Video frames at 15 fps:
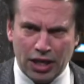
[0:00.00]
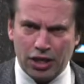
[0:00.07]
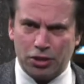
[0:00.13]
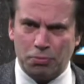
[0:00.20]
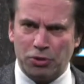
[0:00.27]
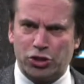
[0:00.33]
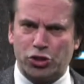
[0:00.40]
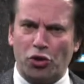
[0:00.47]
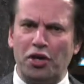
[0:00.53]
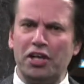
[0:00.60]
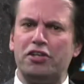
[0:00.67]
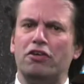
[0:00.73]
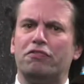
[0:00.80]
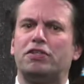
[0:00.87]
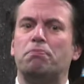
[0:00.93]
The
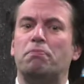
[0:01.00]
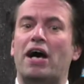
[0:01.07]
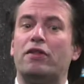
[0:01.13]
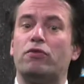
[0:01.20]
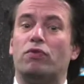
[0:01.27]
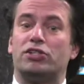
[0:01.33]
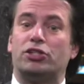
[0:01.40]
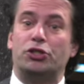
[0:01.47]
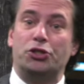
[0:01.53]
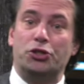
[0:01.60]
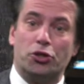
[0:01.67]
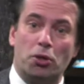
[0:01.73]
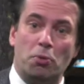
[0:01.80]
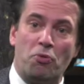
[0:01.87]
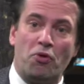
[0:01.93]
majority of the demand was in Europe,